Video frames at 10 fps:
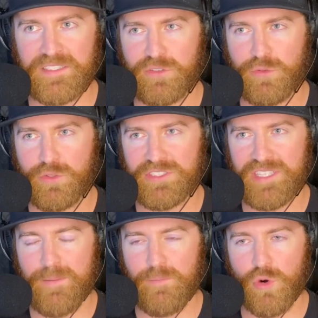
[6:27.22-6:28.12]
things are, will
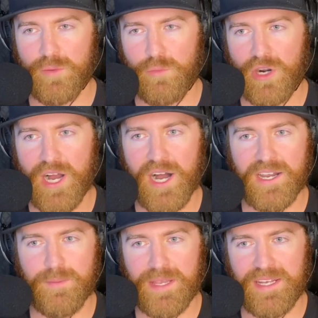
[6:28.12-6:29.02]
just get more and more
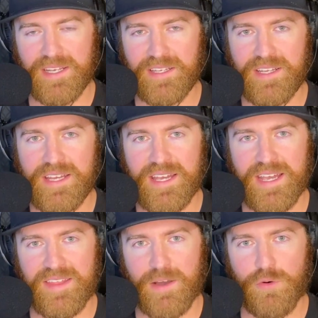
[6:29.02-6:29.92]
automated,
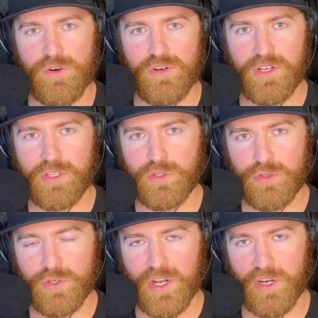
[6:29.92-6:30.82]
and that will
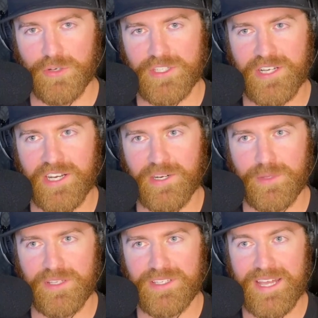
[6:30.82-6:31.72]
include our
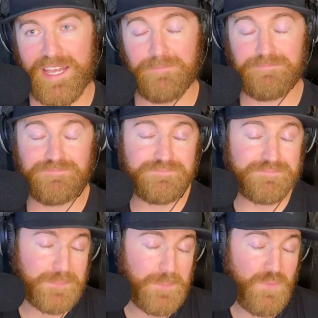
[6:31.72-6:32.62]
retirement. And
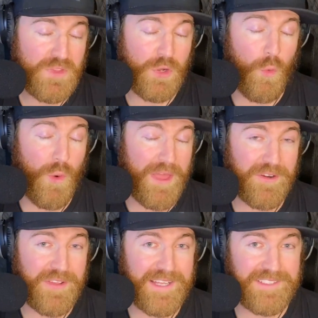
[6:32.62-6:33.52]

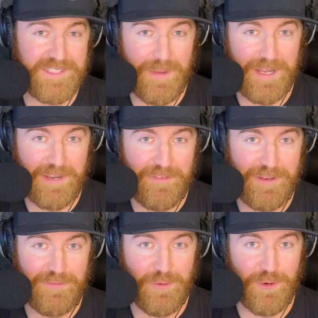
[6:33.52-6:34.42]
whether that's the
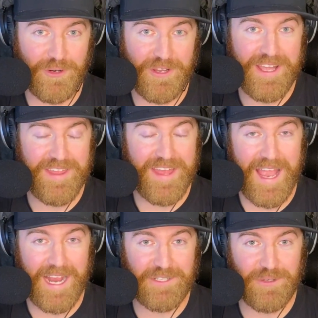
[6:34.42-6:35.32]
benefit for the
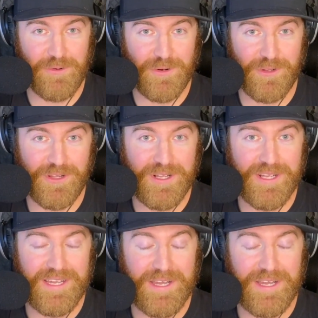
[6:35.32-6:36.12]
actual